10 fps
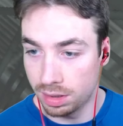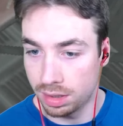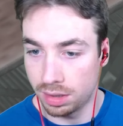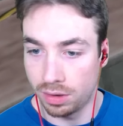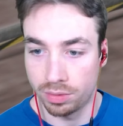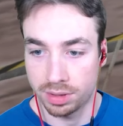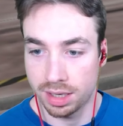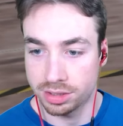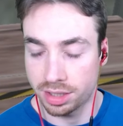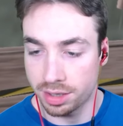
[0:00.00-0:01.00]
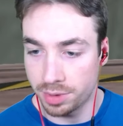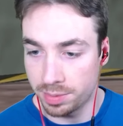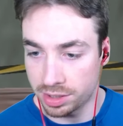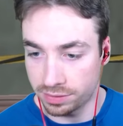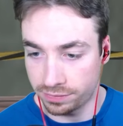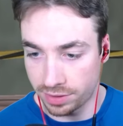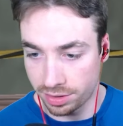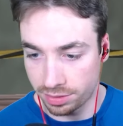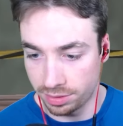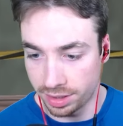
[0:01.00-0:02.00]
Oh, gosh, I thought we were about to fall
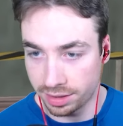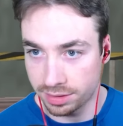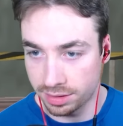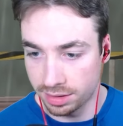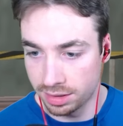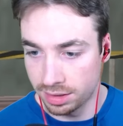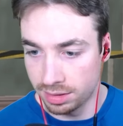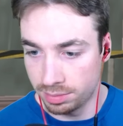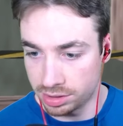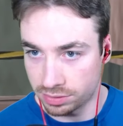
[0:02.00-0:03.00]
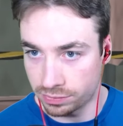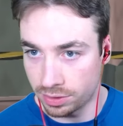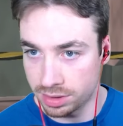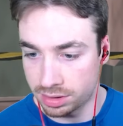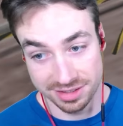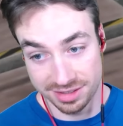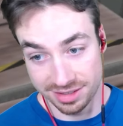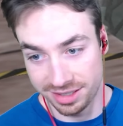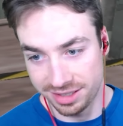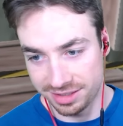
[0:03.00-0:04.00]
through, like, a bunch of floors.
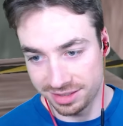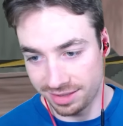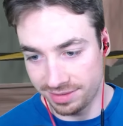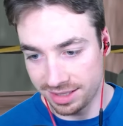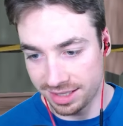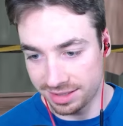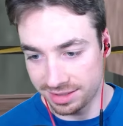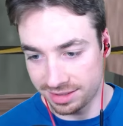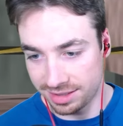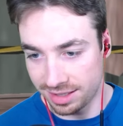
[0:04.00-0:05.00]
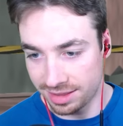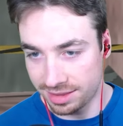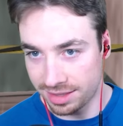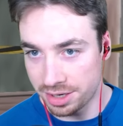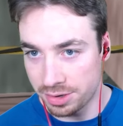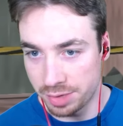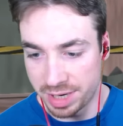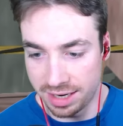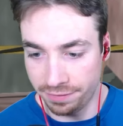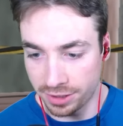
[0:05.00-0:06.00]
You, I mean, like, I thought you were going to be
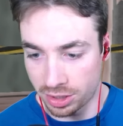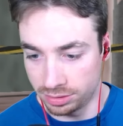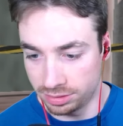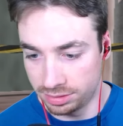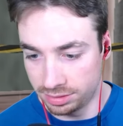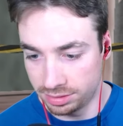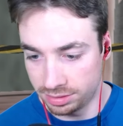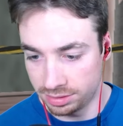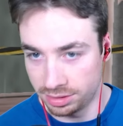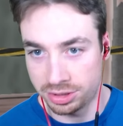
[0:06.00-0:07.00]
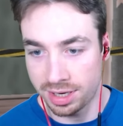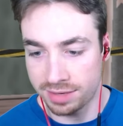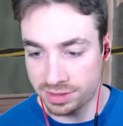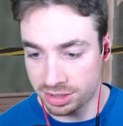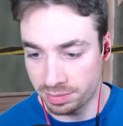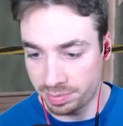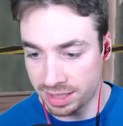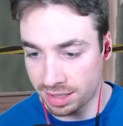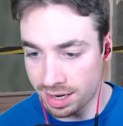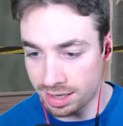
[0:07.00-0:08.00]
difficult. You have such a big
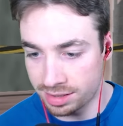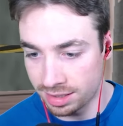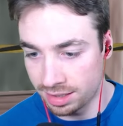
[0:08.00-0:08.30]
talk.